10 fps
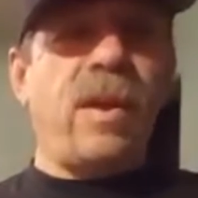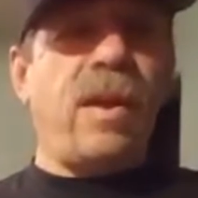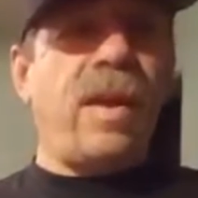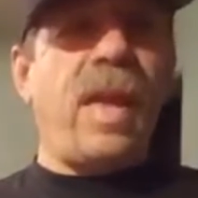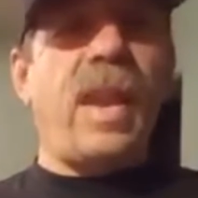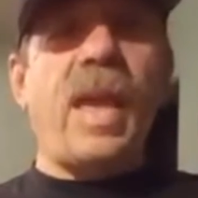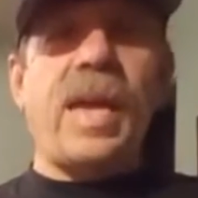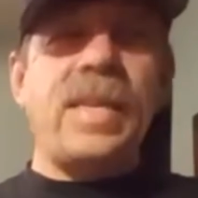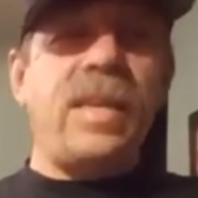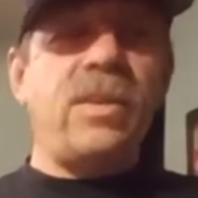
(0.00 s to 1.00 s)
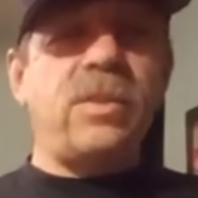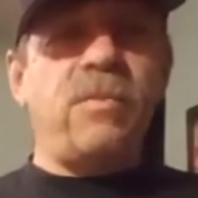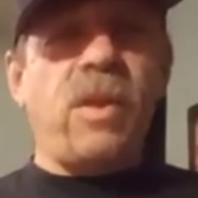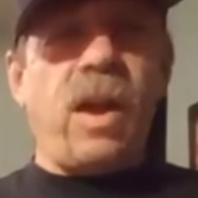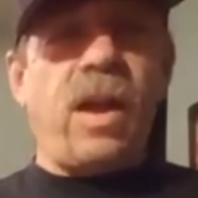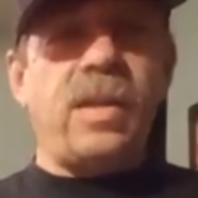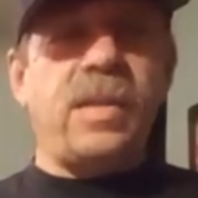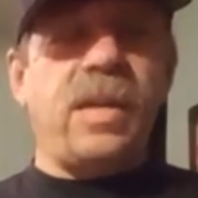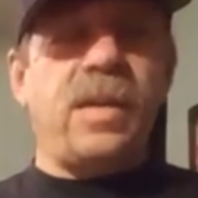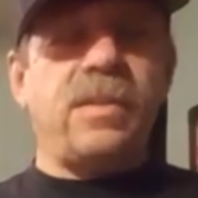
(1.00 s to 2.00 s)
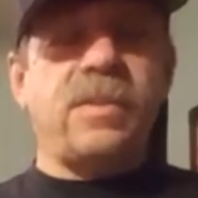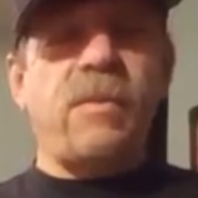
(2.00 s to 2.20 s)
Any ideas you've got,